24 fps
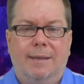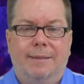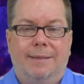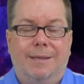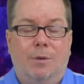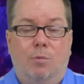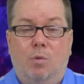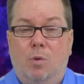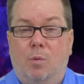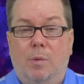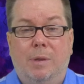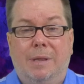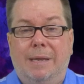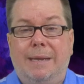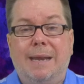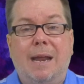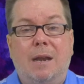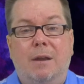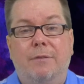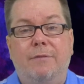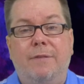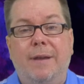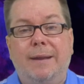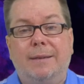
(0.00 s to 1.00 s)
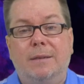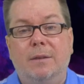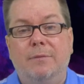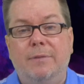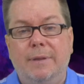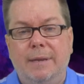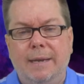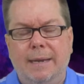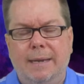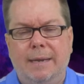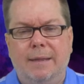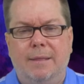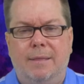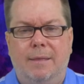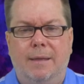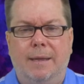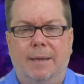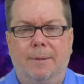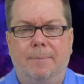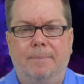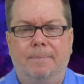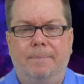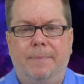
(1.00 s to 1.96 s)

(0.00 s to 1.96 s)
that we're really not effective in anything.